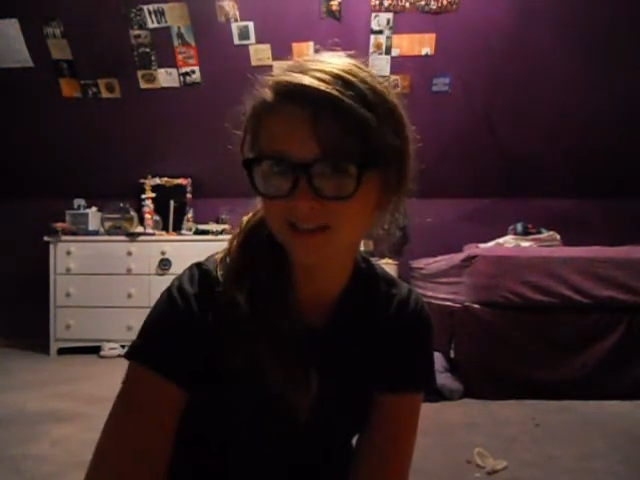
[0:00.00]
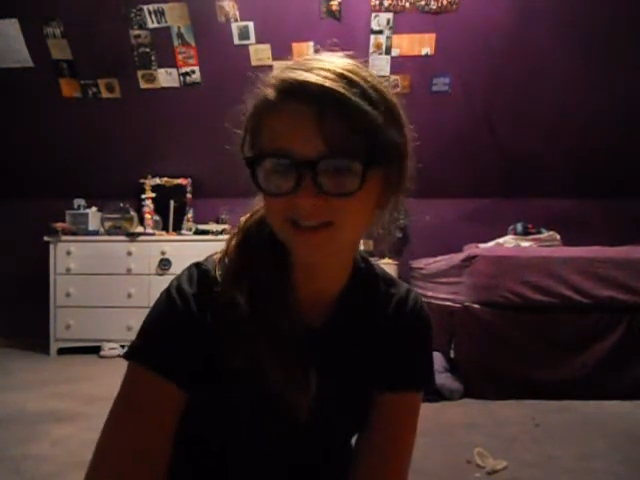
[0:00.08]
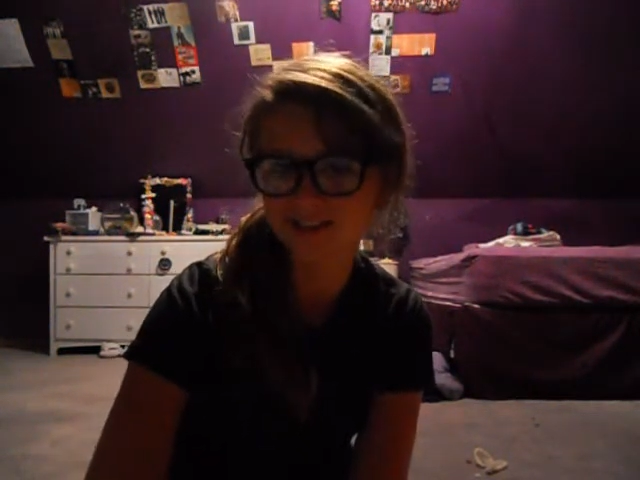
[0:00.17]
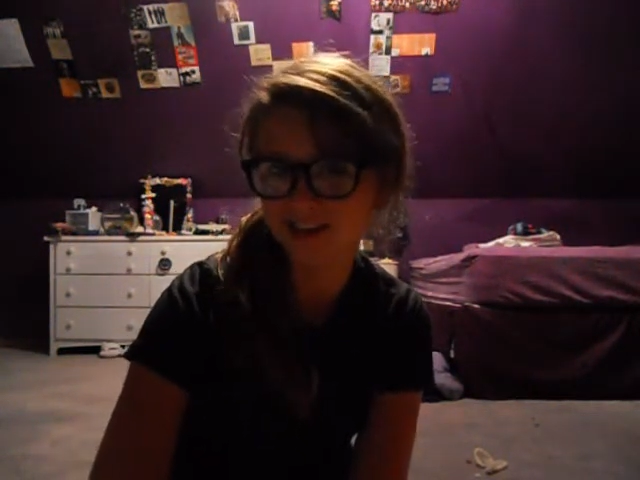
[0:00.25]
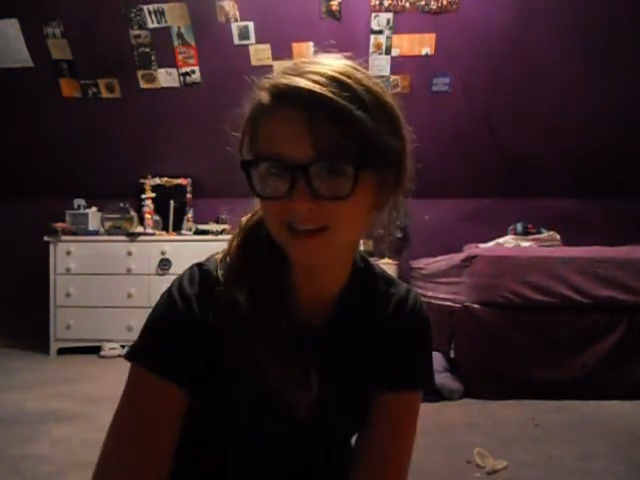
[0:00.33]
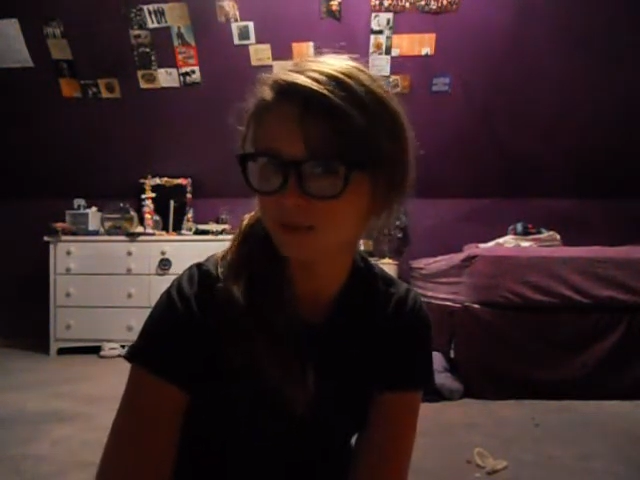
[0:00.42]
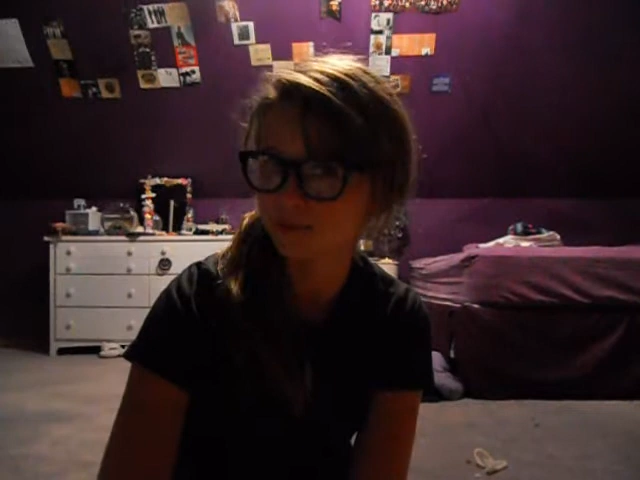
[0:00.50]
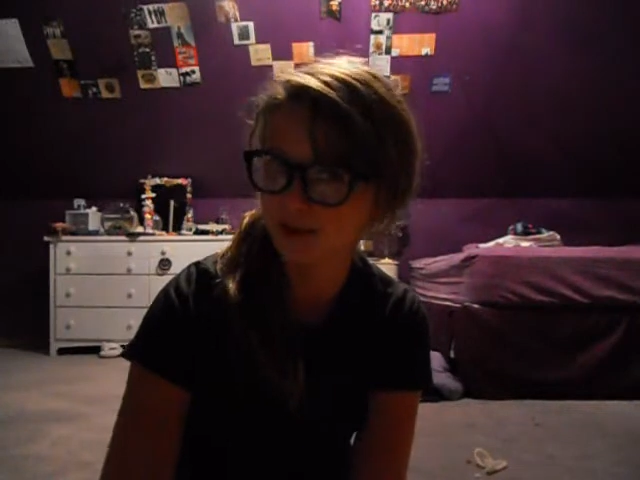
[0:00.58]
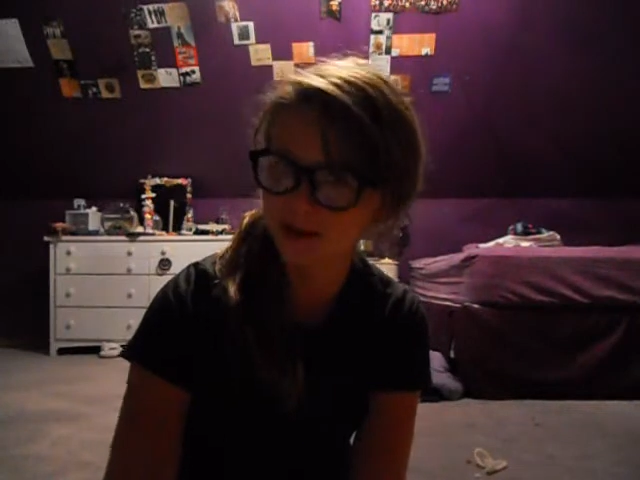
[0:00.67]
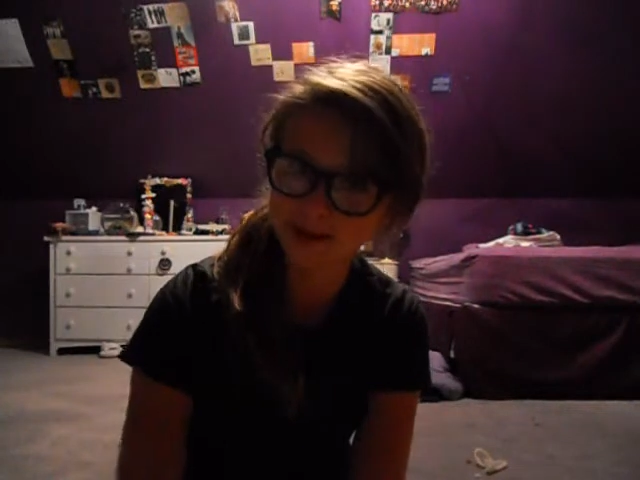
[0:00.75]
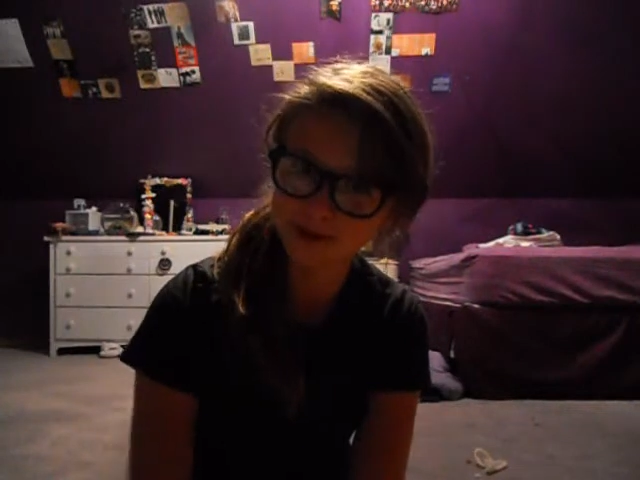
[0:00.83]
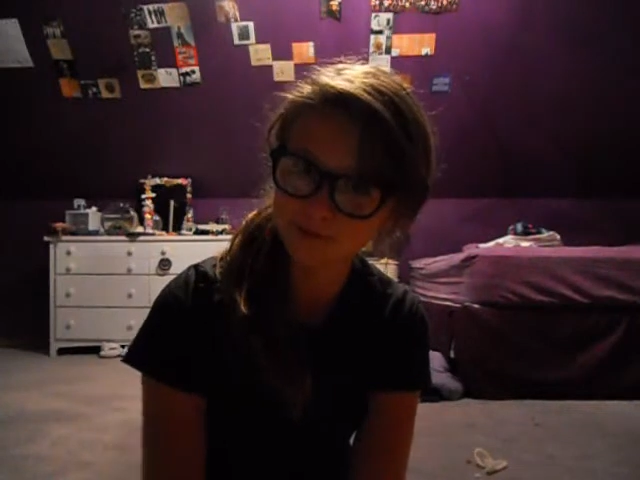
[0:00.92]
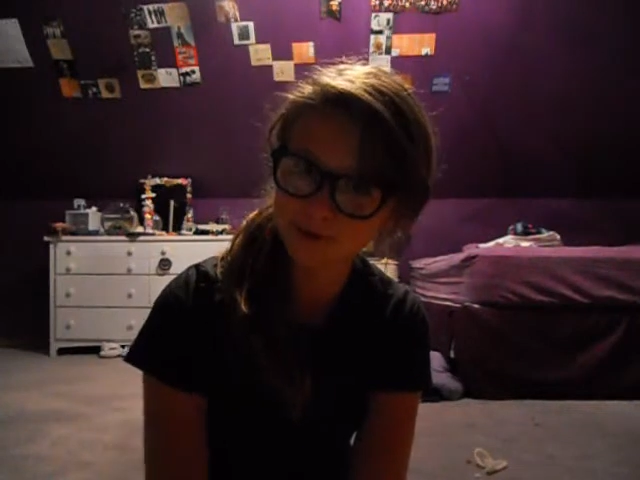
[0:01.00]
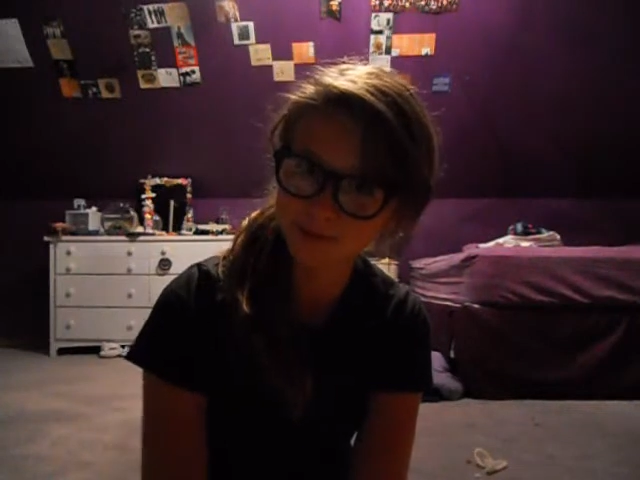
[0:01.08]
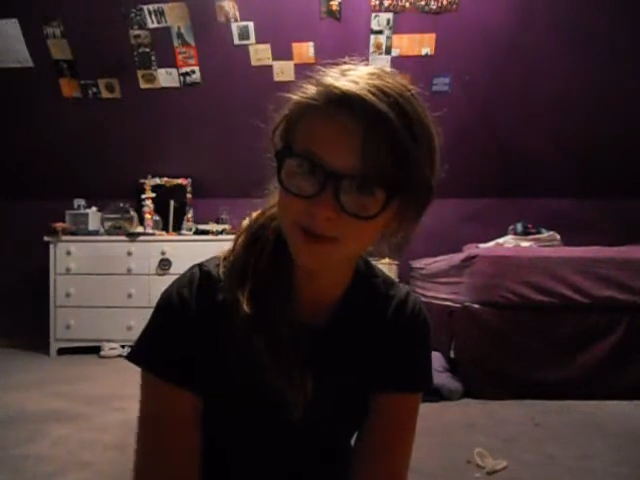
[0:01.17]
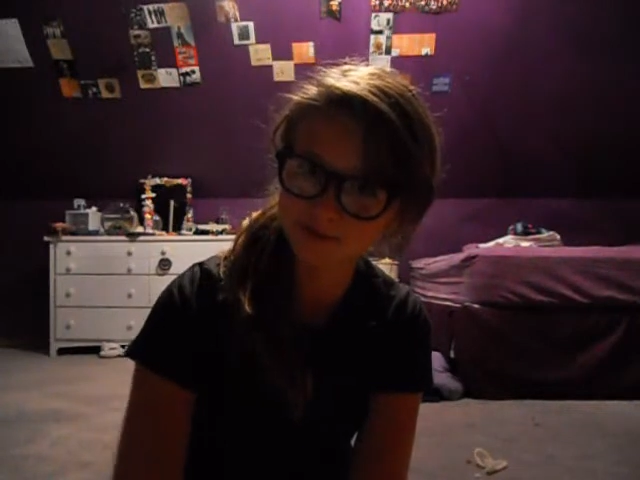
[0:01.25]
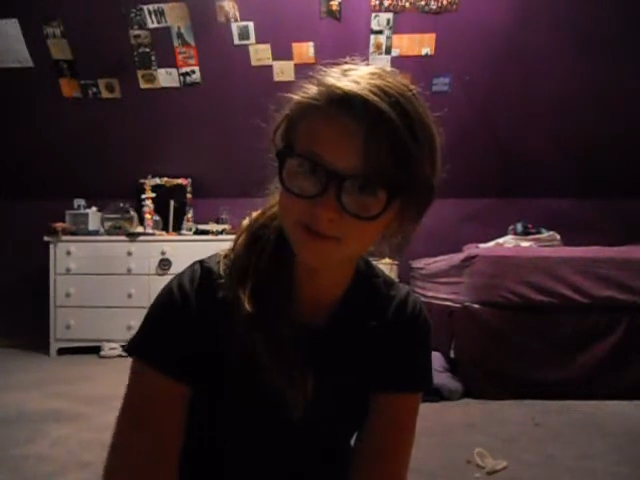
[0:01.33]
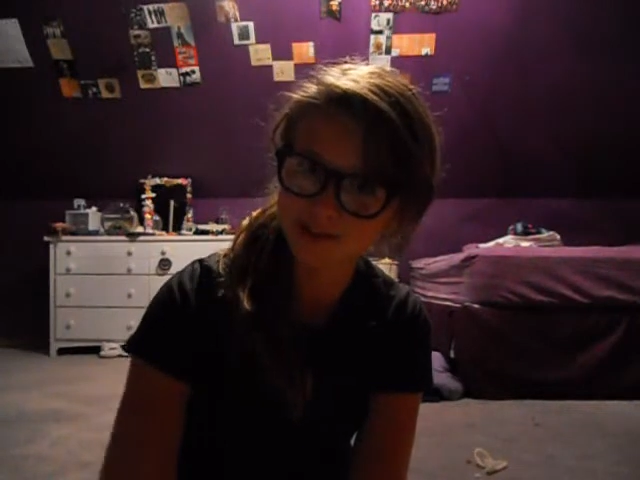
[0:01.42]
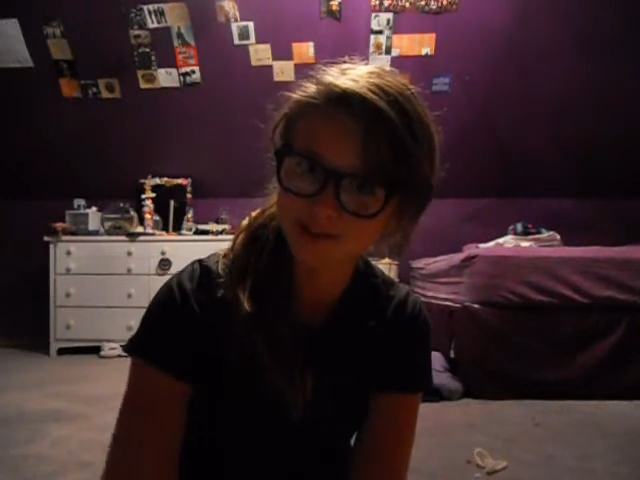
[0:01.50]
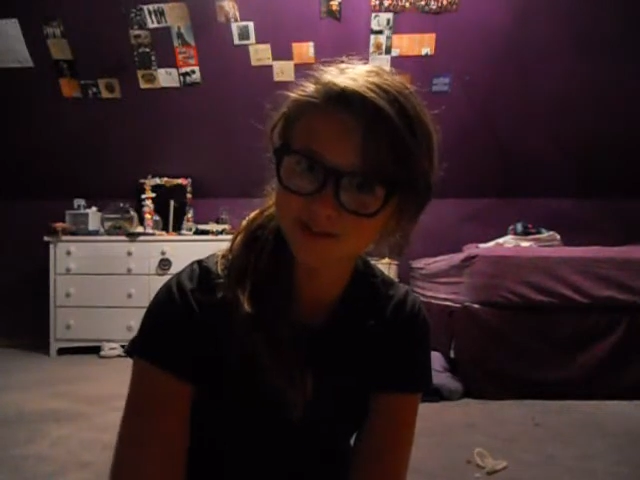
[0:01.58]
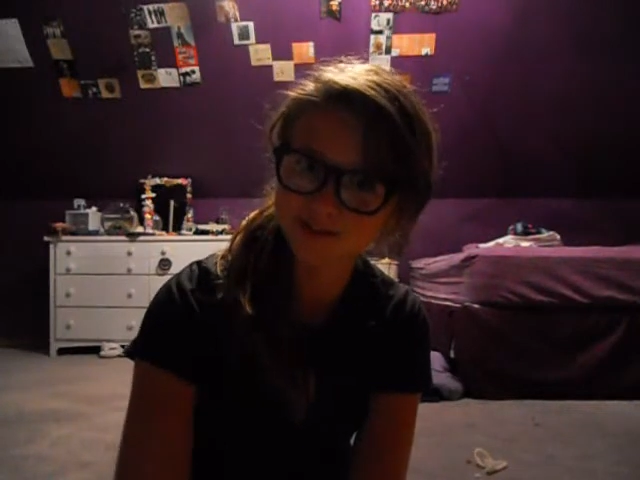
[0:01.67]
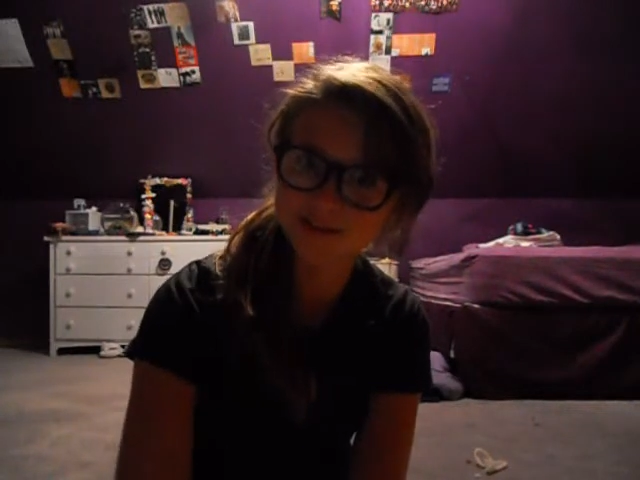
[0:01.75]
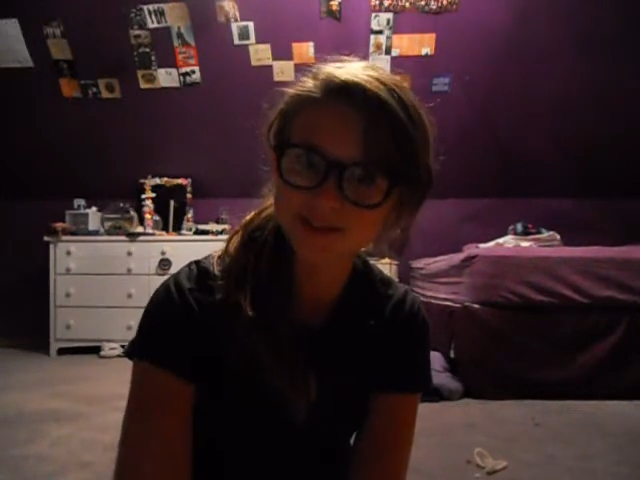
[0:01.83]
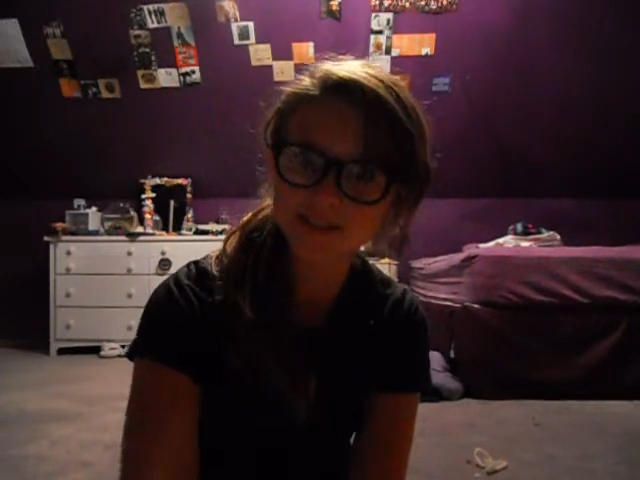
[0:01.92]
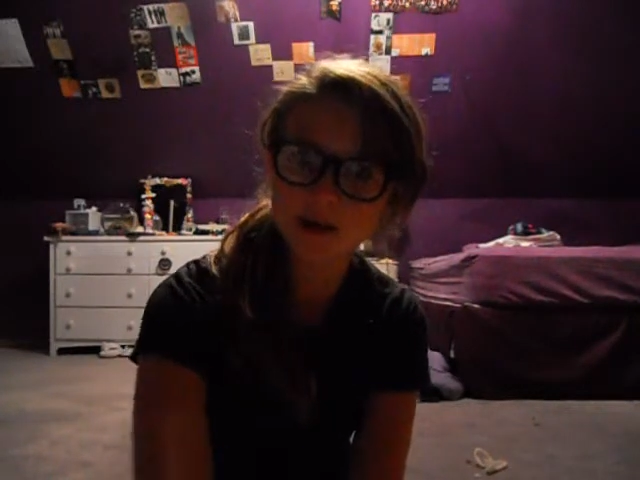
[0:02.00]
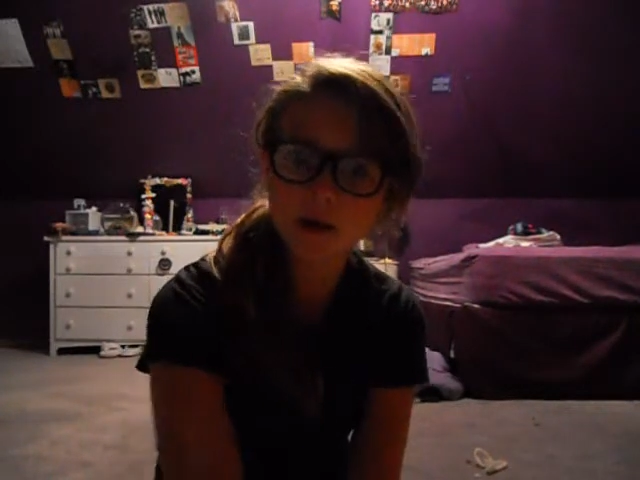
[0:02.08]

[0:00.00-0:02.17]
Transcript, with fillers: a date right in one of my videos.